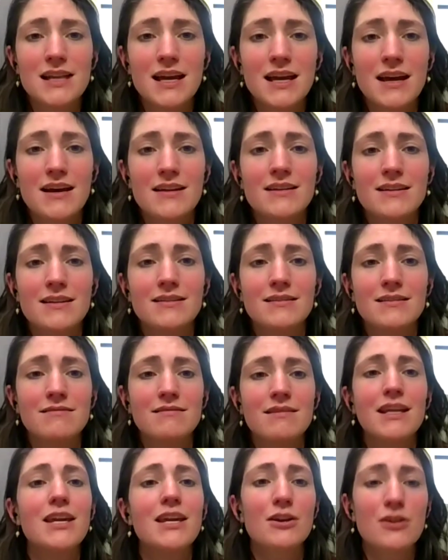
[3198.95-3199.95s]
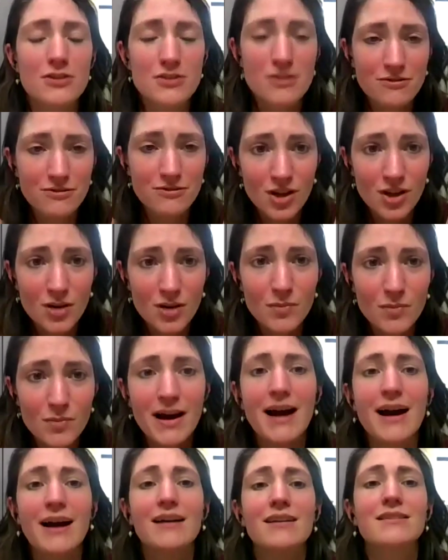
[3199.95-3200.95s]
can hear the
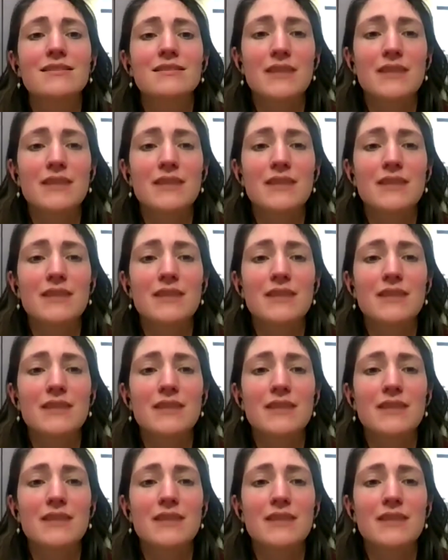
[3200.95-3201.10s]
feedback,